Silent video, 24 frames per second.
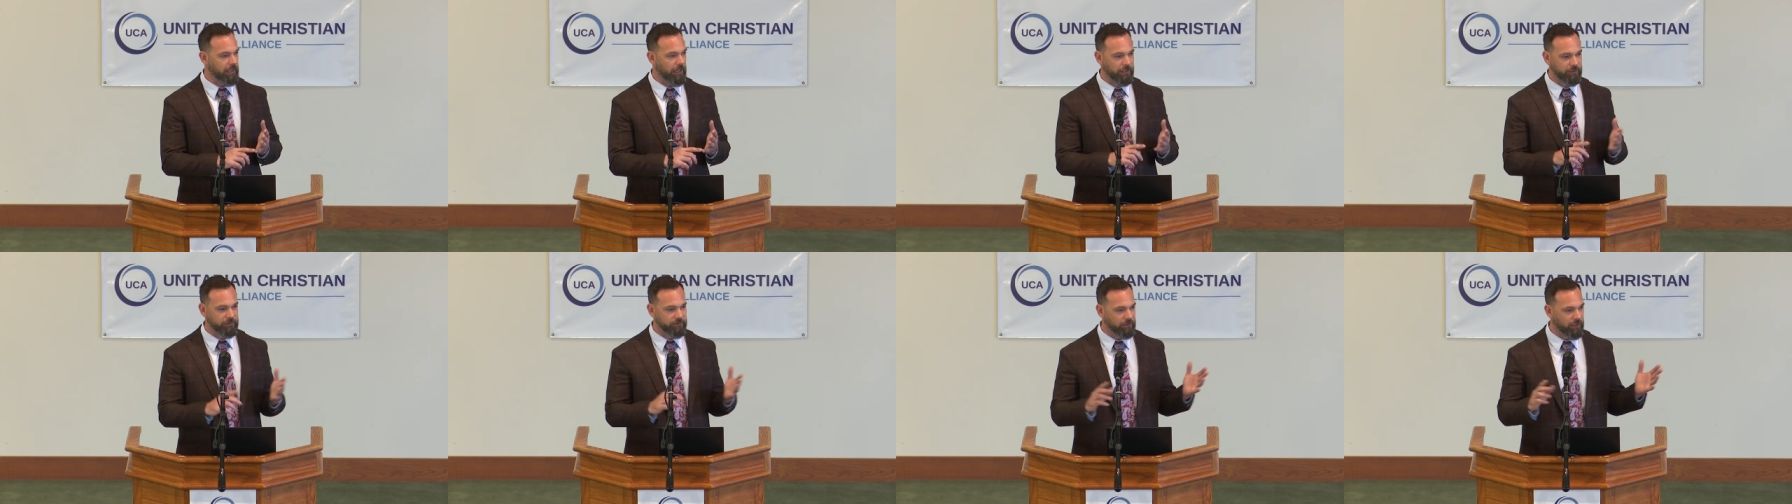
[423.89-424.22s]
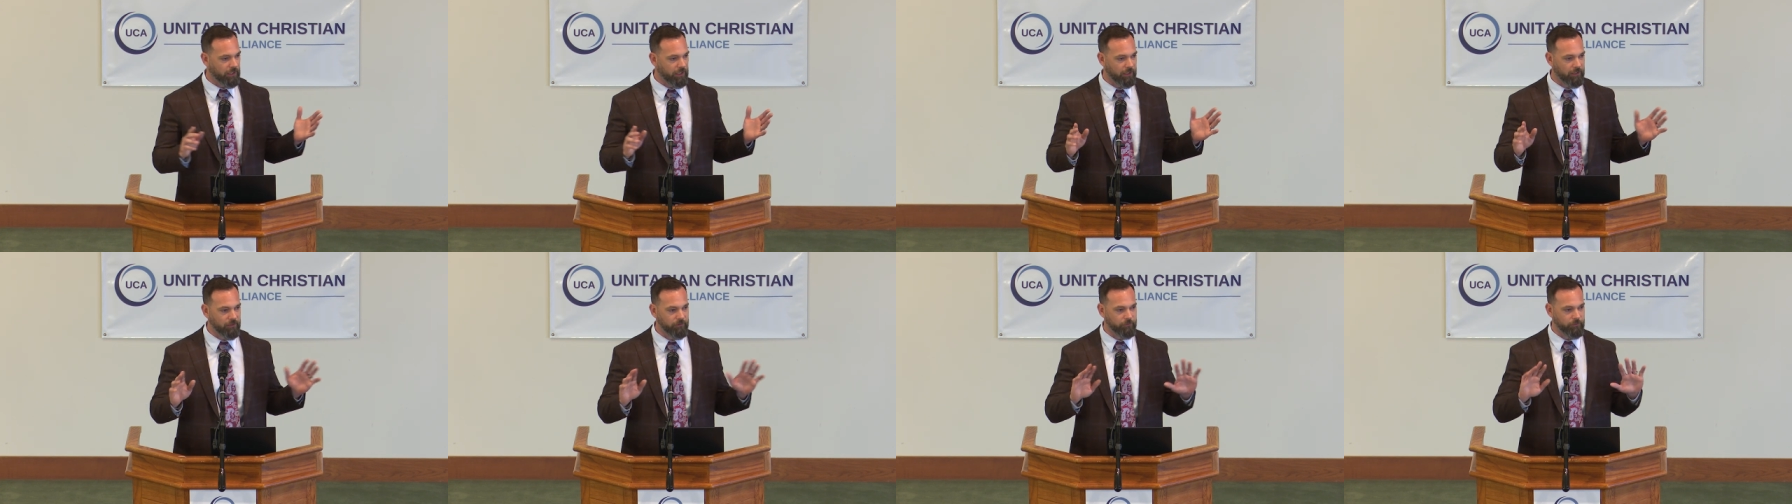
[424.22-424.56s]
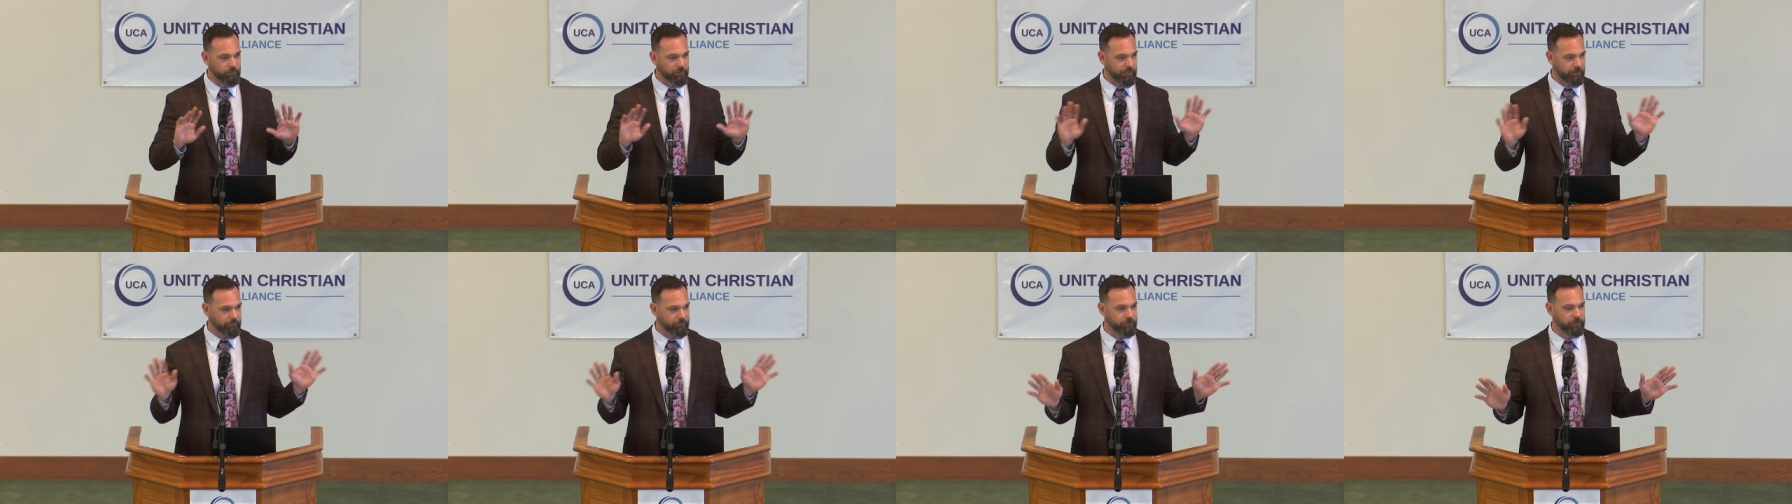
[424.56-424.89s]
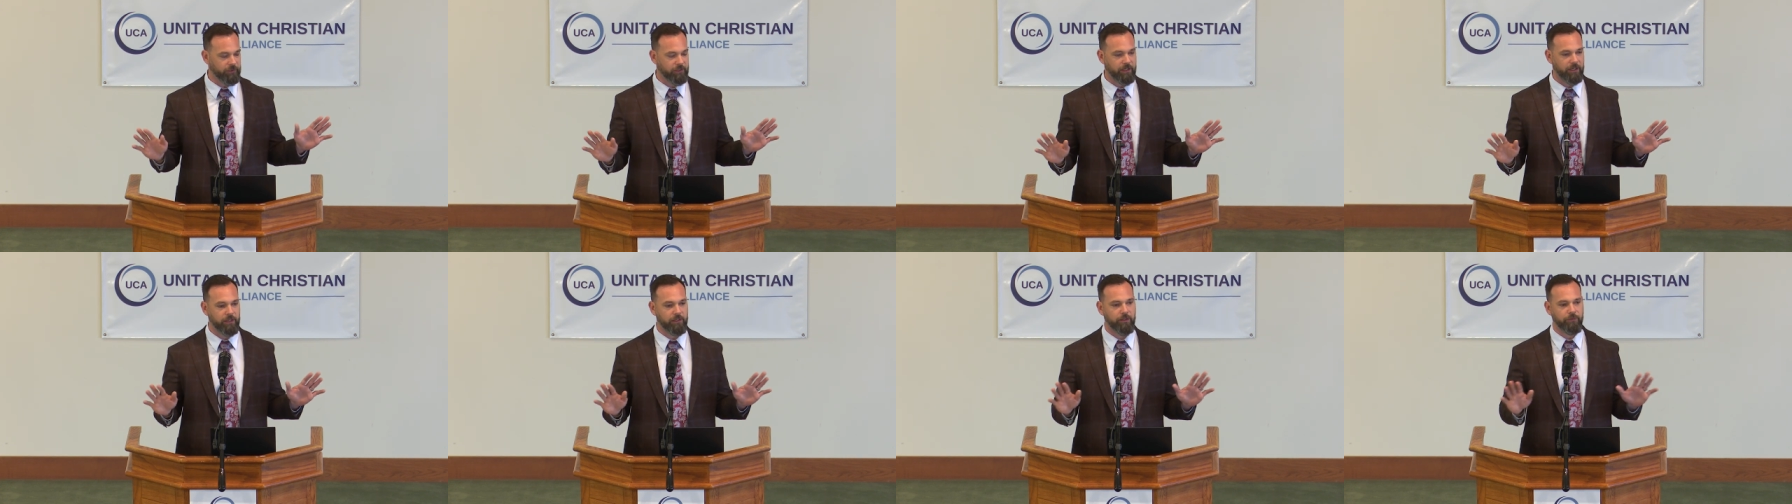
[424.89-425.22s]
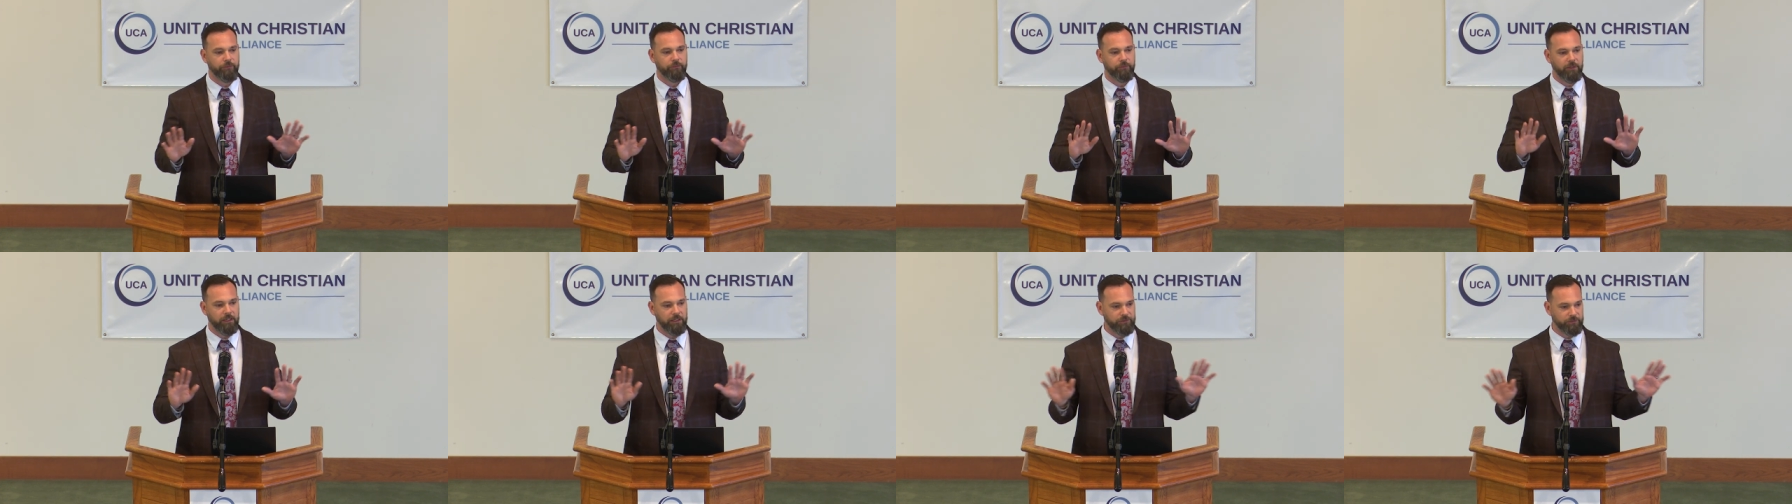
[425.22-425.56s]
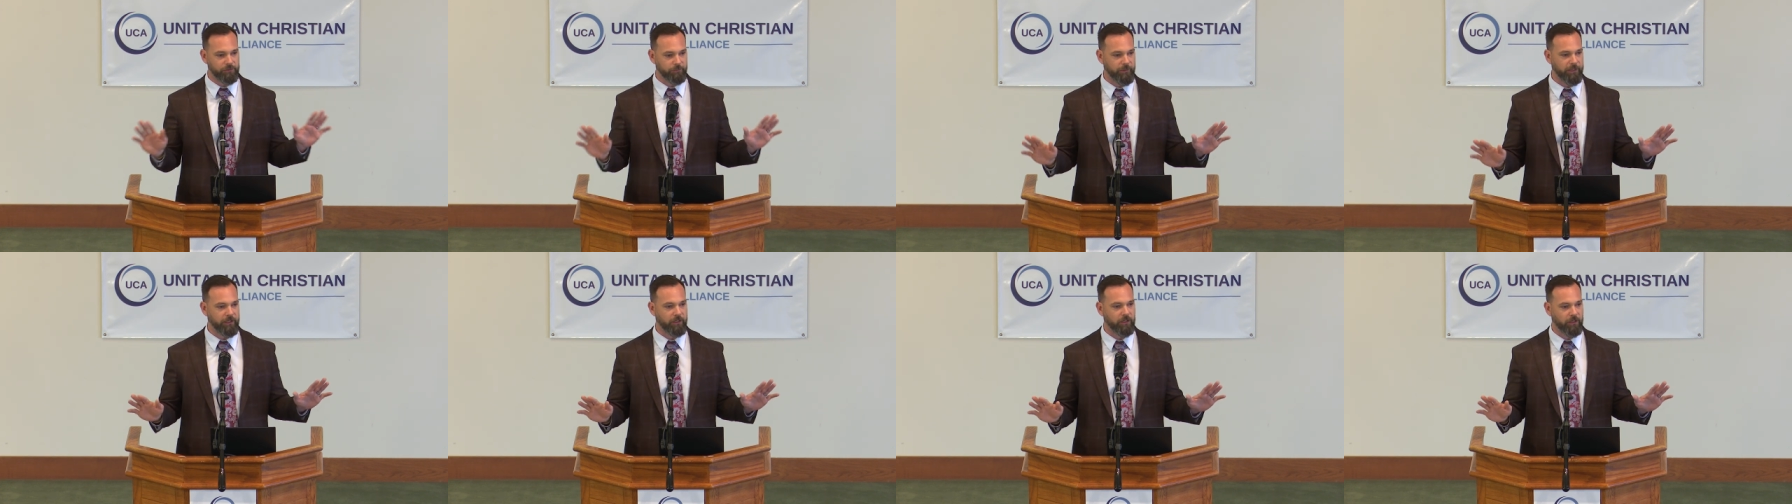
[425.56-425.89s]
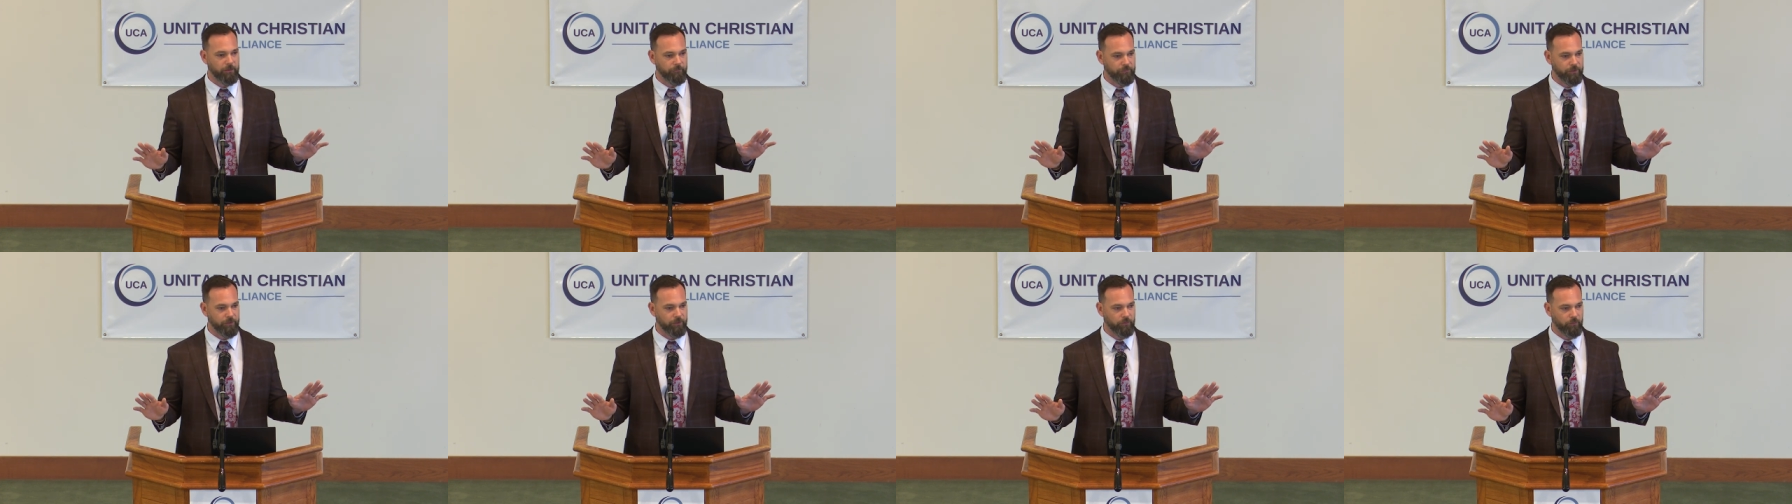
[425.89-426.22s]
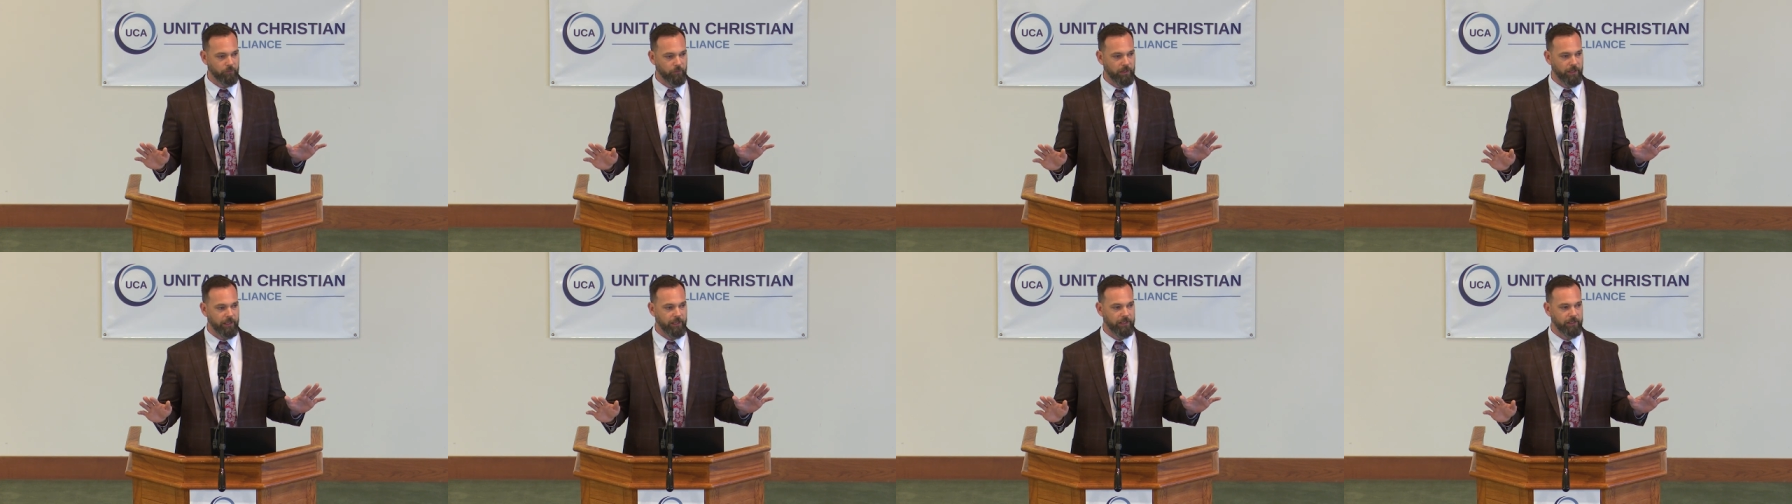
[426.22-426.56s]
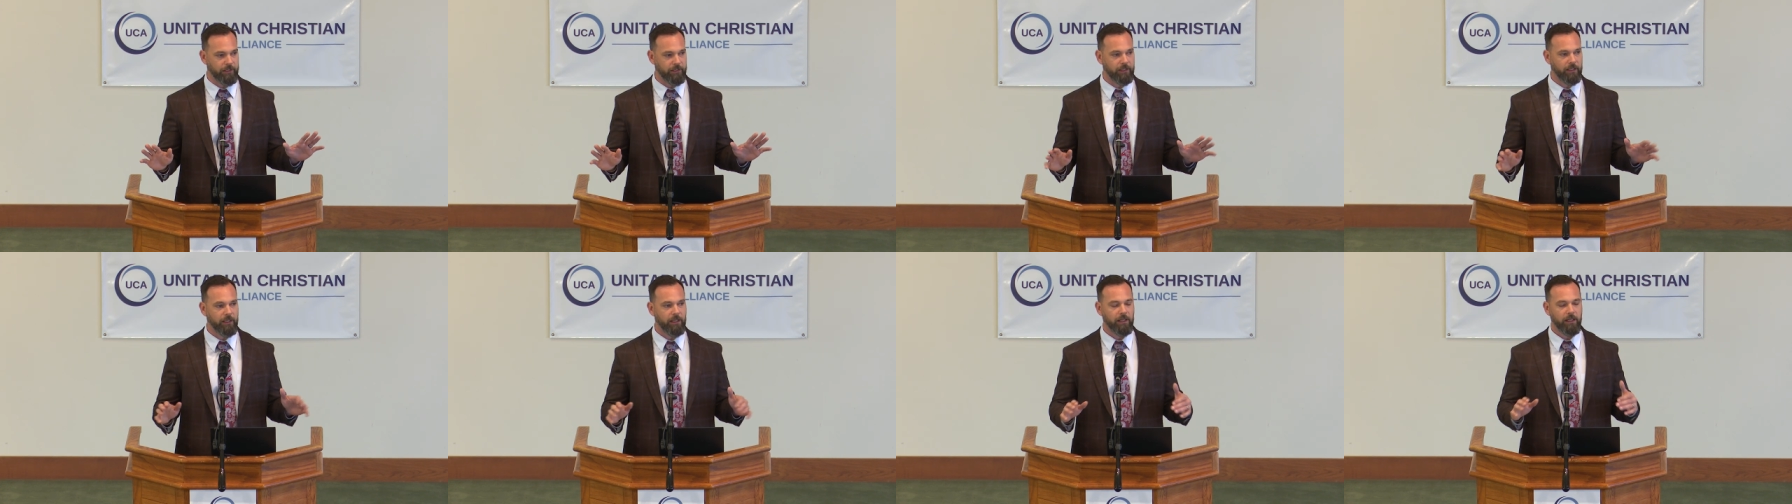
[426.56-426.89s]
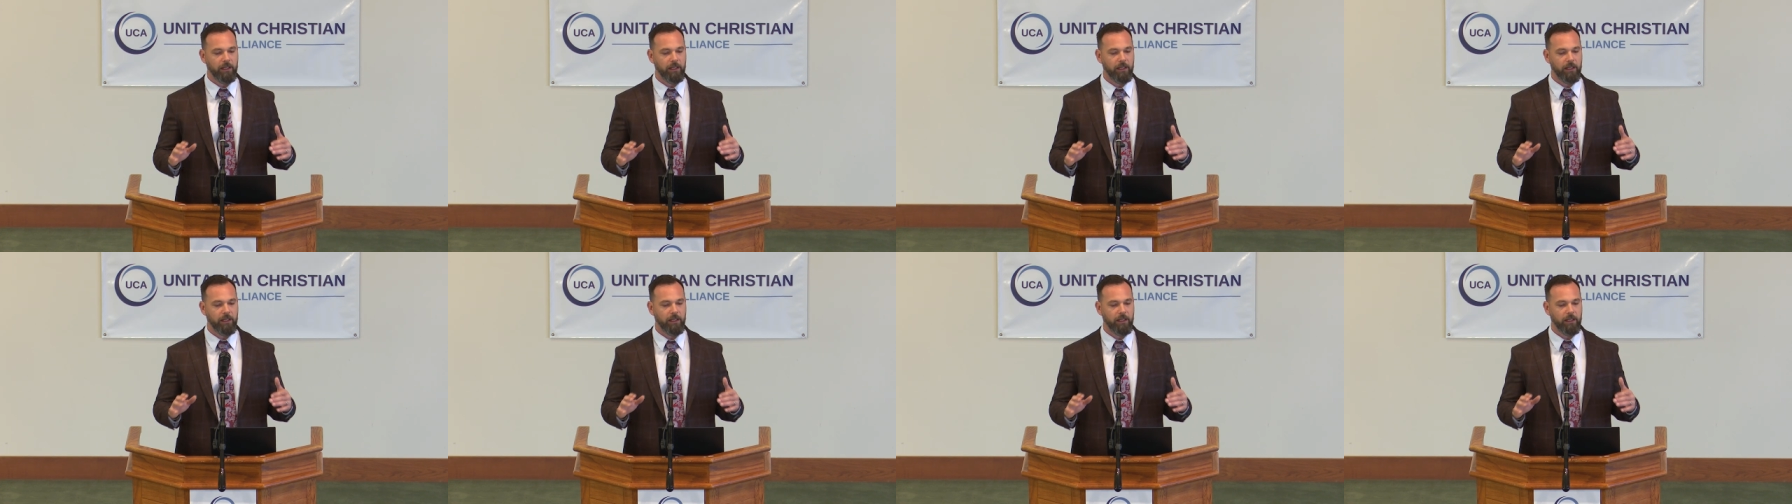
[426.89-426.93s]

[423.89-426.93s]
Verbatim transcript: exiled, whatever kind of threats may come their way.